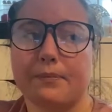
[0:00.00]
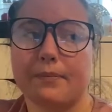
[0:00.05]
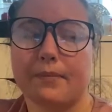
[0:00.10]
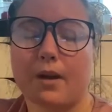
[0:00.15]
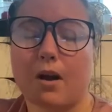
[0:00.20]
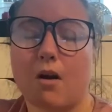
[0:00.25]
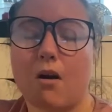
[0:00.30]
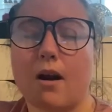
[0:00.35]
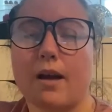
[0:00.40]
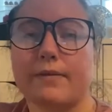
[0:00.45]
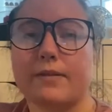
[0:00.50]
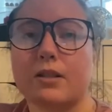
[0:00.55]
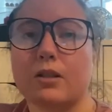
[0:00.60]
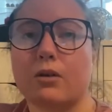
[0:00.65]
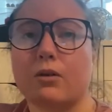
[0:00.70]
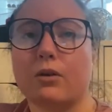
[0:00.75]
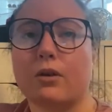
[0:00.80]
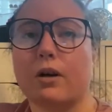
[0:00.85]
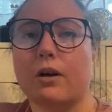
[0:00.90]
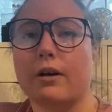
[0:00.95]
I've still
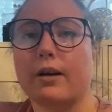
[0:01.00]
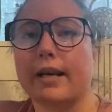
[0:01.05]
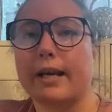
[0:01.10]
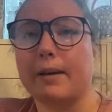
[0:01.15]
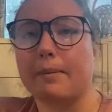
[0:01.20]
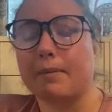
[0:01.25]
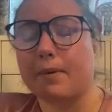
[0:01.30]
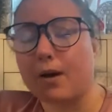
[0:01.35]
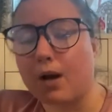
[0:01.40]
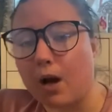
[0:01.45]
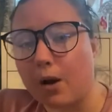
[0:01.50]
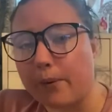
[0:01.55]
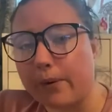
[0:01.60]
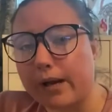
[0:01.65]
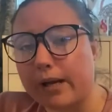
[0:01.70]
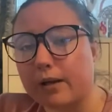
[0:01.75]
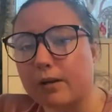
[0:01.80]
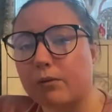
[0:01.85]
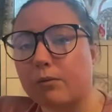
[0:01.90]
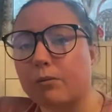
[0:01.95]
got to keep
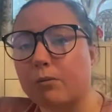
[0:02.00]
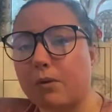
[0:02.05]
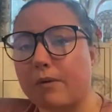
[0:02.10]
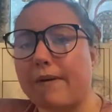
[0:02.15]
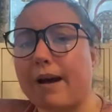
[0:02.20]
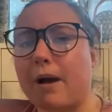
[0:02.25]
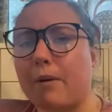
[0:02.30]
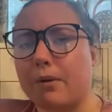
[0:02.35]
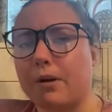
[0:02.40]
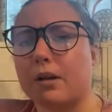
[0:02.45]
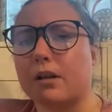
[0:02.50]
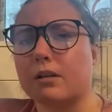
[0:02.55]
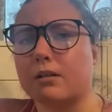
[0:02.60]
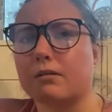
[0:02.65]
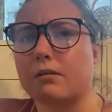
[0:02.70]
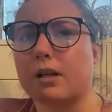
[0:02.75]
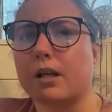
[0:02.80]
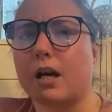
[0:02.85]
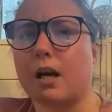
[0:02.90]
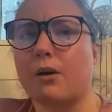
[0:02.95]
going without her.
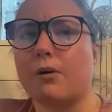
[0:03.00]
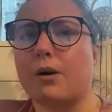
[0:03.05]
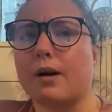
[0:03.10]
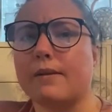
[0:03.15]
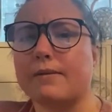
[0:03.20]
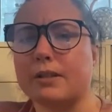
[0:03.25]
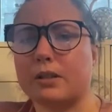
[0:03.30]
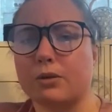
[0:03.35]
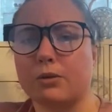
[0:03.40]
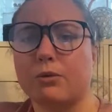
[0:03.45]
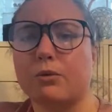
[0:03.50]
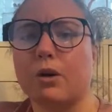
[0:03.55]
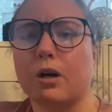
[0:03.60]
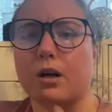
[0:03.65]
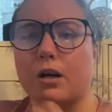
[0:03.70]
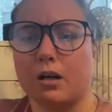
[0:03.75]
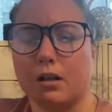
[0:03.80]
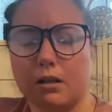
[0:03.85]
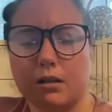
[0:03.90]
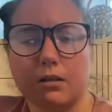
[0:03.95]
You know, I've still
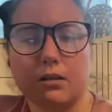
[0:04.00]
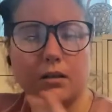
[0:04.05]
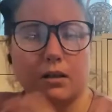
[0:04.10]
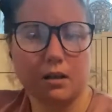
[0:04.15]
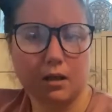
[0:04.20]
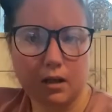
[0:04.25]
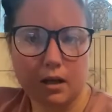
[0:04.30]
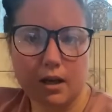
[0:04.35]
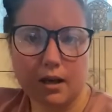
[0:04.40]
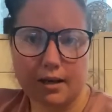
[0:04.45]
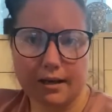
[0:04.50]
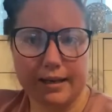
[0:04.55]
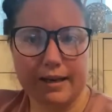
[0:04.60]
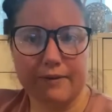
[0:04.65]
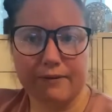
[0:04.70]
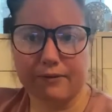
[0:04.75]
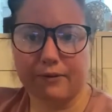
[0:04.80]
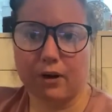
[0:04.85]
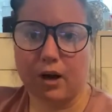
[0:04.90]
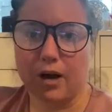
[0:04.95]
got to
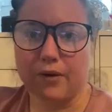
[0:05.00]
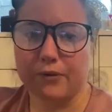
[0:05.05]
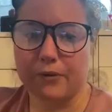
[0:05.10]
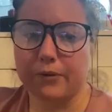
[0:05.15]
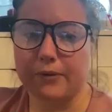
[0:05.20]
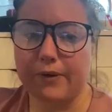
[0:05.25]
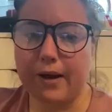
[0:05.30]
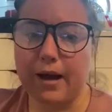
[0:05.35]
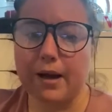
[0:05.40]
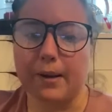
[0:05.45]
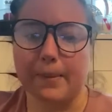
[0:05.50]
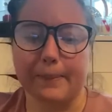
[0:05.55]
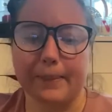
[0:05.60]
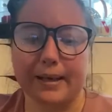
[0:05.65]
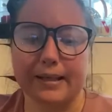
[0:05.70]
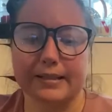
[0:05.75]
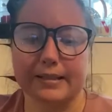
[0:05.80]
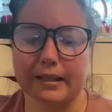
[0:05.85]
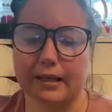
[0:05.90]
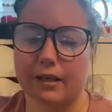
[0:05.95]
live life without her,
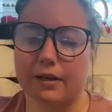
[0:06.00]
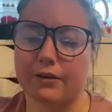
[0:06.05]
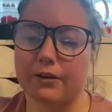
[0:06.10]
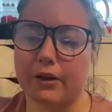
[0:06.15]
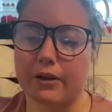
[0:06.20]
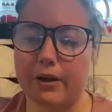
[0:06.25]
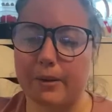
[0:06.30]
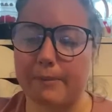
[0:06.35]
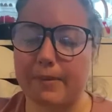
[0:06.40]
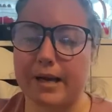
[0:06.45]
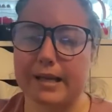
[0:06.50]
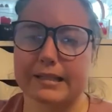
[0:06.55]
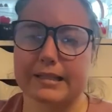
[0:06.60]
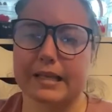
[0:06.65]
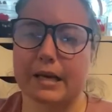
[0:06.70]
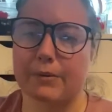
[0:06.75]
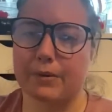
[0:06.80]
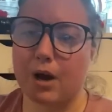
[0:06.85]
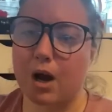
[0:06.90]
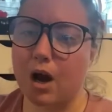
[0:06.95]
basically. I know that might
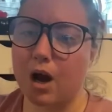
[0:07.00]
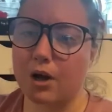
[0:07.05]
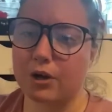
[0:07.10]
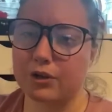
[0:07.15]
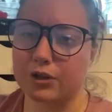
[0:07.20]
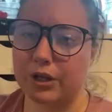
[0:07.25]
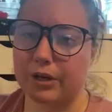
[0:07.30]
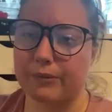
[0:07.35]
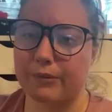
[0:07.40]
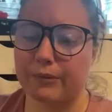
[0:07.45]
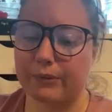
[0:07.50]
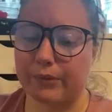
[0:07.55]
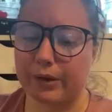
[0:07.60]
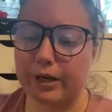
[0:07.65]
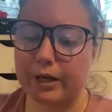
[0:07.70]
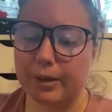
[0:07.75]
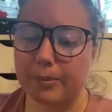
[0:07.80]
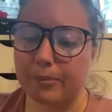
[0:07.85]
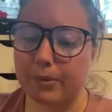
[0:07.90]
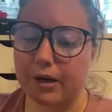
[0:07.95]
sound harsh and
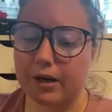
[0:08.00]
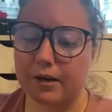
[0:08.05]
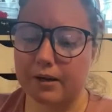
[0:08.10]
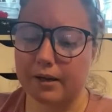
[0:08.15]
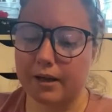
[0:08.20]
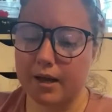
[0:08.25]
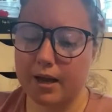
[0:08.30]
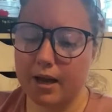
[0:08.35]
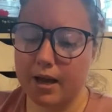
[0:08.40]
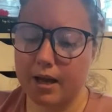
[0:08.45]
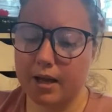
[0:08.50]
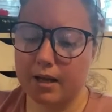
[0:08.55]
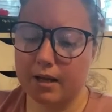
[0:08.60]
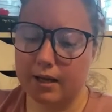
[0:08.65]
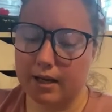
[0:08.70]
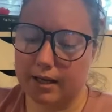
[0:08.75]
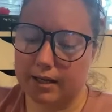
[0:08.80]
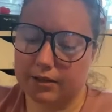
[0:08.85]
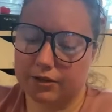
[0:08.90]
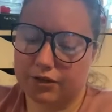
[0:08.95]
everything, but
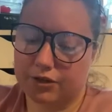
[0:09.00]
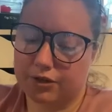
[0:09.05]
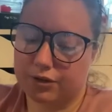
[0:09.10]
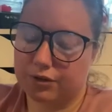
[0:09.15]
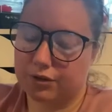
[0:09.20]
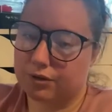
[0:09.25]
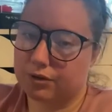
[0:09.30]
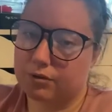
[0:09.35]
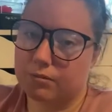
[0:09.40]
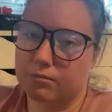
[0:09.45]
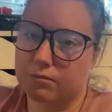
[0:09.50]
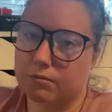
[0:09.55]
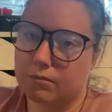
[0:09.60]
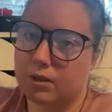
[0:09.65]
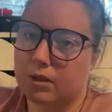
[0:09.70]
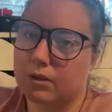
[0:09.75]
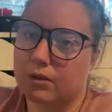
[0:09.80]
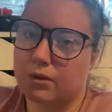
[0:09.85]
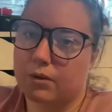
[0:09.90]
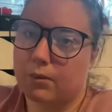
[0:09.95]
it's just
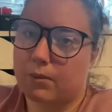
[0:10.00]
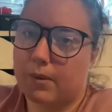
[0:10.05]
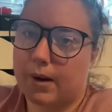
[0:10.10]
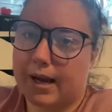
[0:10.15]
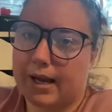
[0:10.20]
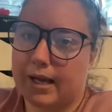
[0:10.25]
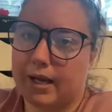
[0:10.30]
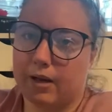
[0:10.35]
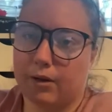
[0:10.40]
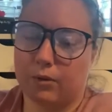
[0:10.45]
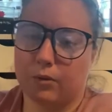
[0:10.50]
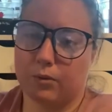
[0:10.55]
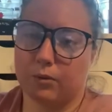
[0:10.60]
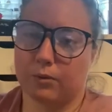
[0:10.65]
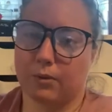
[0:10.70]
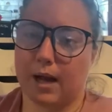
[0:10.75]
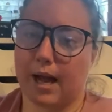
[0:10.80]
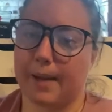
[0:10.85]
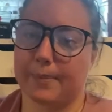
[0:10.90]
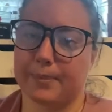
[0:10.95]
the way it all
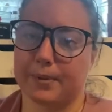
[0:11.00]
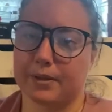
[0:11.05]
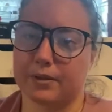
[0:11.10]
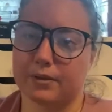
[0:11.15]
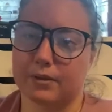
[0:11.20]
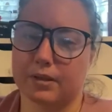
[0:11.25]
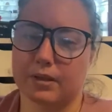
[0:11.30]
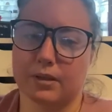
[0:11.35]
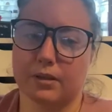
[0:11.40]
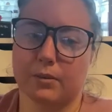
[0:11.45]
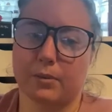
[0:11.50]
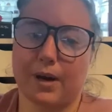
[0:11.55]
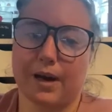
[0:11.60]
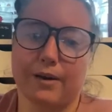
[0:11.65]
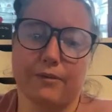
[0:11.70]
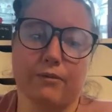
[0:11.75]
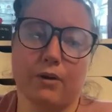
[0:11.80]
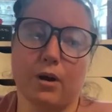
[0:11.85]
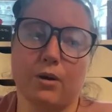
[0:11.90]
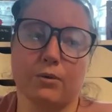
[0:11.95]
happens and the way
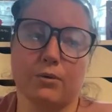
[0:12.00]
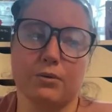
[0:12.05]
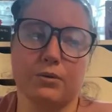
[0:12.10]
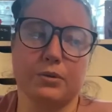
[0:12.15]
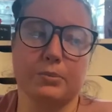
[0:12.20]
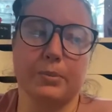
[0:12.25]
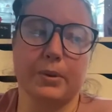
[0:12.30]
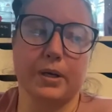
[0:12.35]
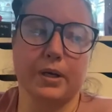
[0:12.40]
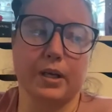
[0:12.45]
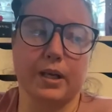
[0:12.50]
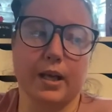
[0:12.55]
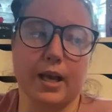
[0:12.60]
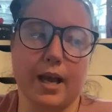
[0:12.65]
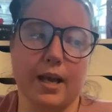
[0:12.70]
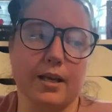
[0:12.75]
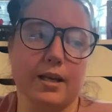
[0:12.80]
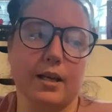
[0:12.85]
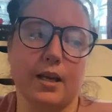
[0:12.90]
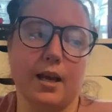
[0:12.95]
it rolls. But
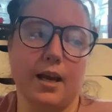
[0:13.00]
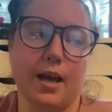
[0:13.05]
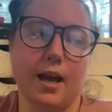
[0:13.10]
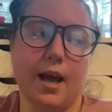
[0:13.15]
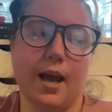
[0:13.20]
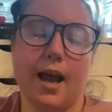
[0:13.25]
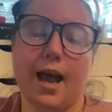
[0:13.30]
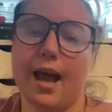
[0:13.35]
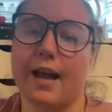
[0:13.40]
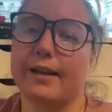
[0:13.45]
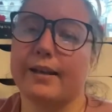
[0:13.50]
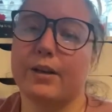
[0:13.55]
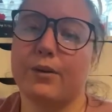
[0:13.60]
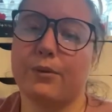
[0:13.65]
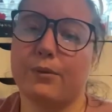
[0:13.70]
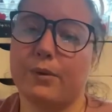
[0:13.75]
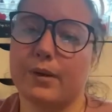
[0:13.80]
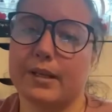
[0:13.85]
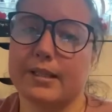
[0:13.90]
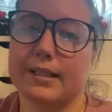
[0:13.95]
yeah, and then
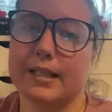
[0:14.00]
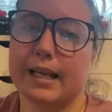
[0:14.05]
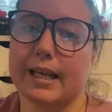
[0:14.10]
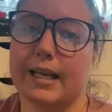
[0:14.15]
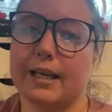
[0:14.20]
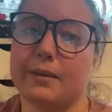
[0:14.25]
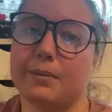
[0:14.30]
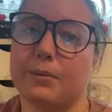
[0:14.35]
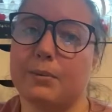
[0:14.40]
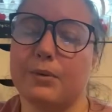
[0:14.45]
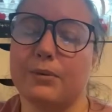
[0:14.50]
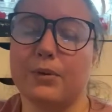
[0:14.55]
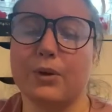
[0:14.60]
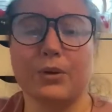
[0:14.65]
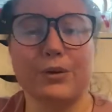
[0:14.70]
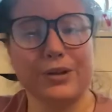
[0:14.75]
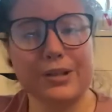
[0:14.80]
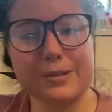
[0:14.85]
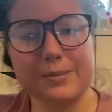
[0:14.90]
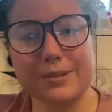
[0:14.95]
obviously we've got
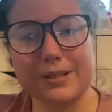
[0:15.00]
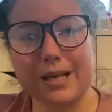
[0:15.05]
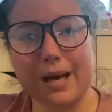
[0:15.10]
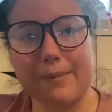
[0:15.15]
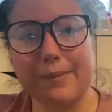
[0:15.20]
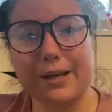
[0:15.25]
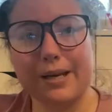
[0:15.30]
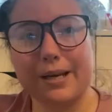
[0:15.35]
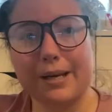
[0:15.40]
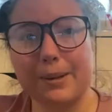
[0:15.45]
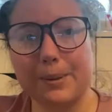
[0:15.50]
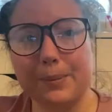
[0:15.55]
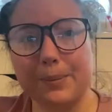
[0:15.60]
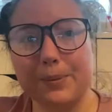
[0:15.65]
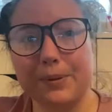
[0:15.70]
Christmas coming up,